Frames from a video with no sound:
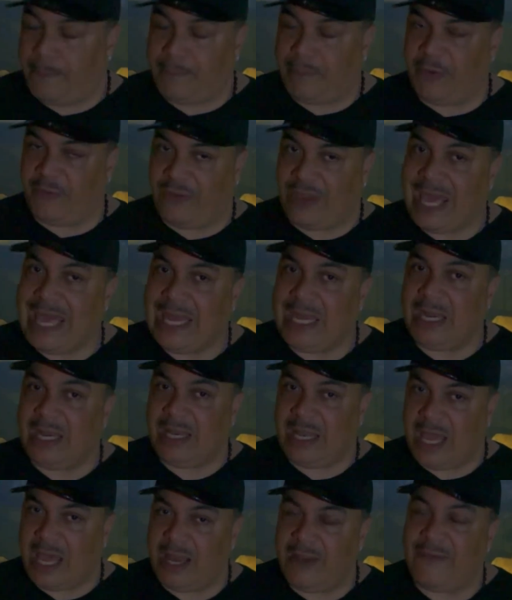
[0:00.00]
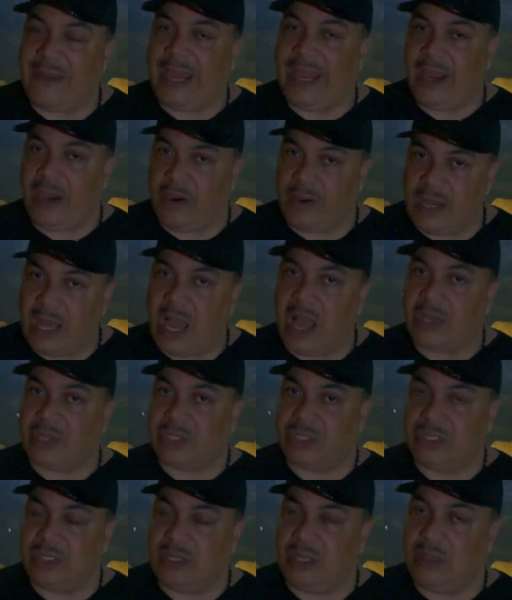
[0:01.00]
providing a lot of air and
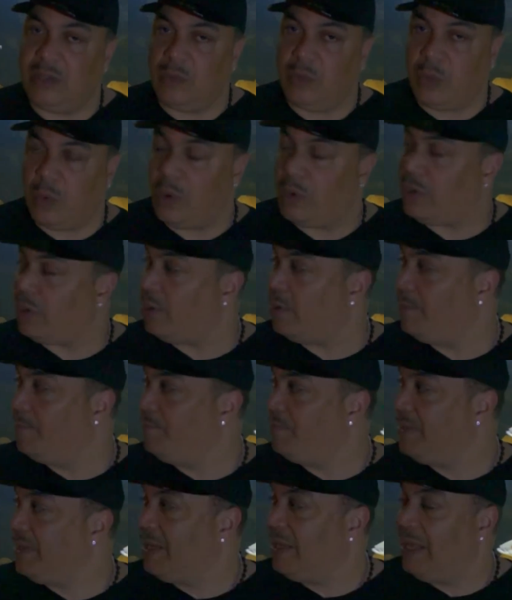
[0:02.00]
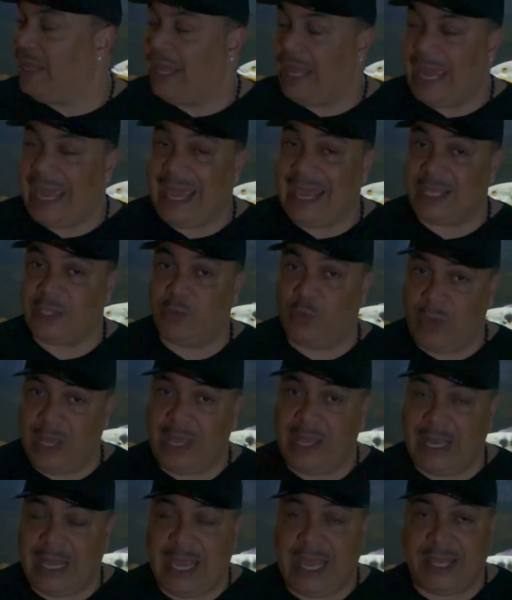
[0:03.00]
oxygen in the water, as
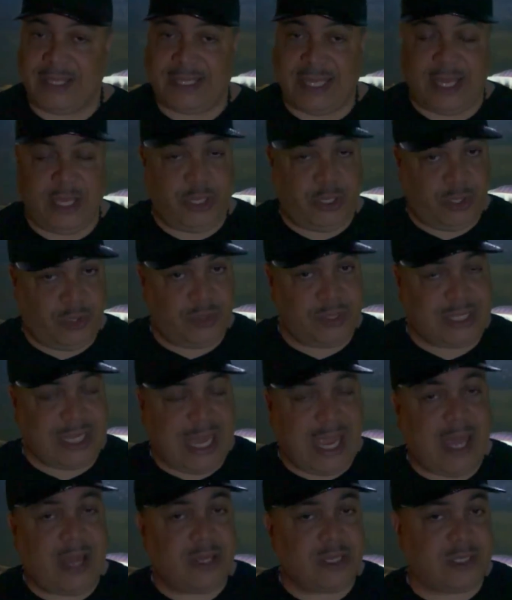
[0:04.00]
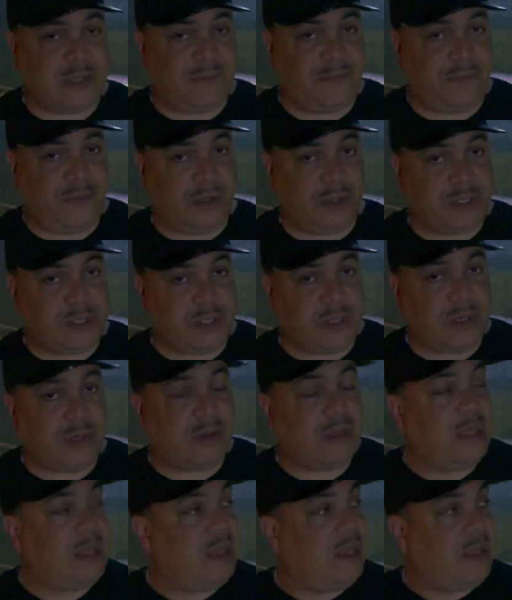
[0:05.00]
well as a huge canister
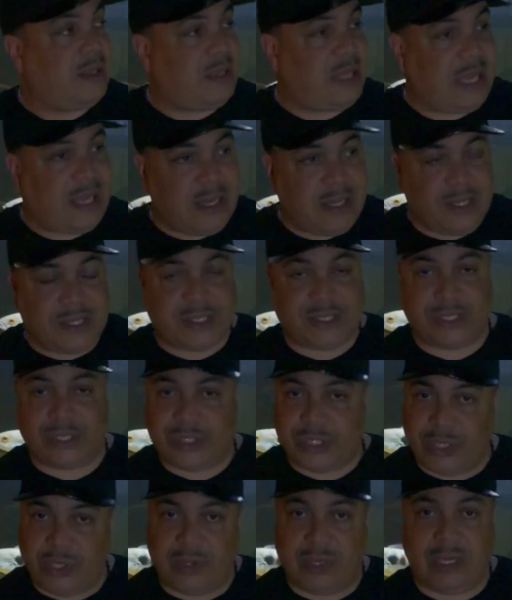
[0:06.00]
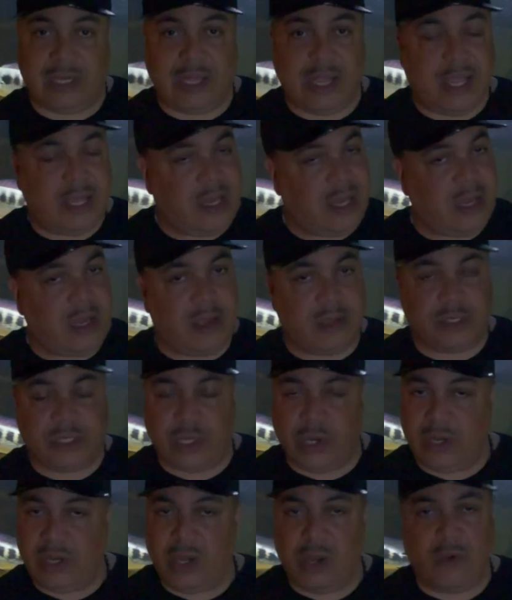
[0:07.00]
filter that is circulating and
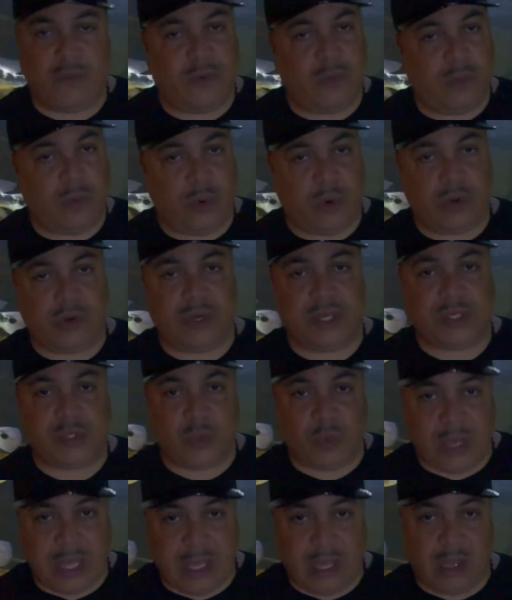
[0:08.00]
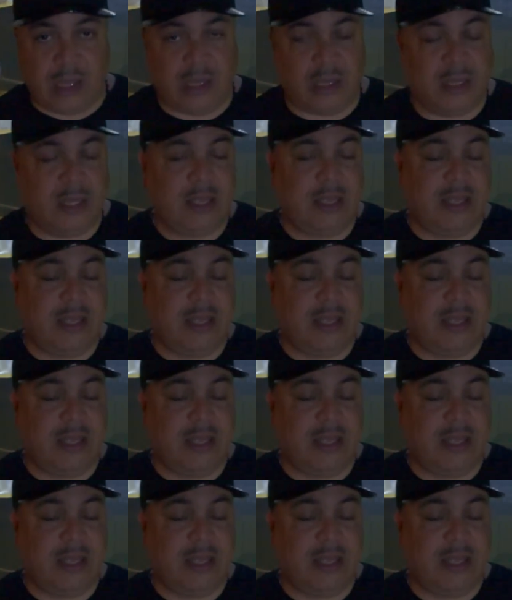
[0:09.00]
turning over water as well.